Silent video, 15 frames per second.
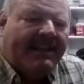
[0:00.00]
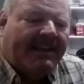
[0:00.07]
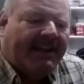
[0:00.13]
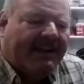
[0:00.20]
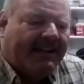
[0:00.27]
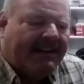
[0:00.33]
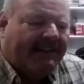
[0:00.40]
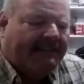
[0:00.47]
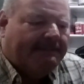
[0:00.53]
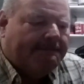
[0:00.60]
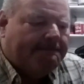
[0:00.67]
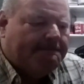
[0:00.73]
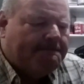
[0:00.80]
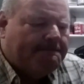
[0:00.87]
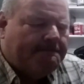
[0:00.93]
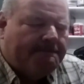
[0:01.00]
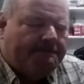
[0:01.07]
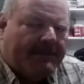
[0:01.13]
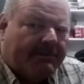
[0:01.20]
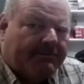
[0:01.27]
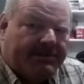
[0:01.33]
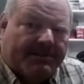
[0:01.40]
that
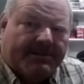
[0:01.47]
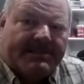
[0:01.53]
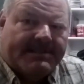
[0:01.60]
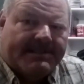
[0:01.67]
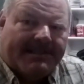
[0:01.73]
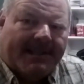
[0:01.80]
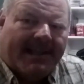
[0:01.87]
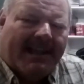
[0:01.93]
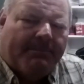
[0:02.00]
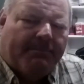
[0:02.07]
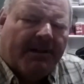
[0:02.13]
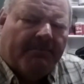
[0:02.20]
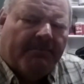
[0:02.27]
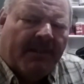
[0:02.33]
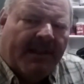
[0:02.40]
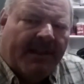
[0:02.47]
was used as the cabinet.